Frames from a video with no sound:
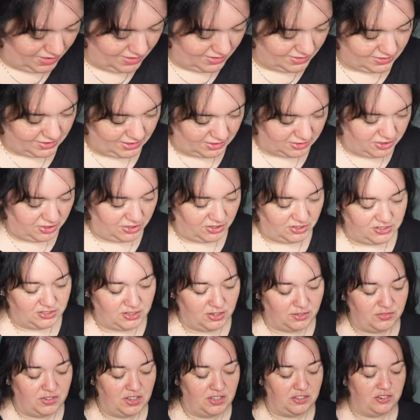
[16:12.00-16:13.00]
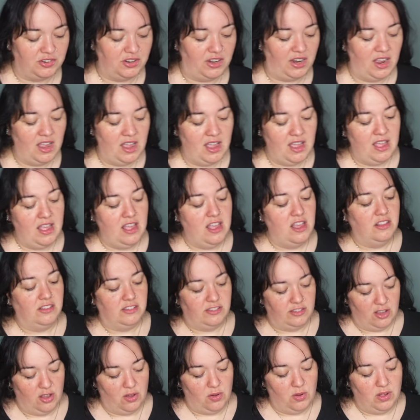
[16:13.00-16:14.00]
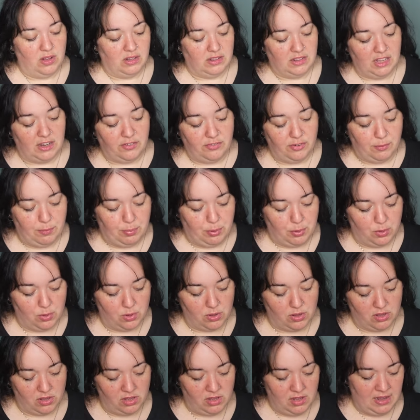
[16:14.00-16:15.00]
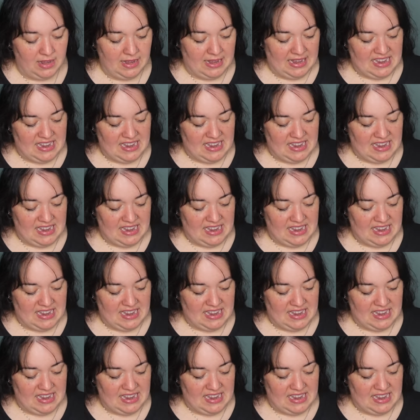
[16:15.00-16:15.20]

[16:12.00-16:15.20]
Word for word: center yourself, Desiree. So Liverpool,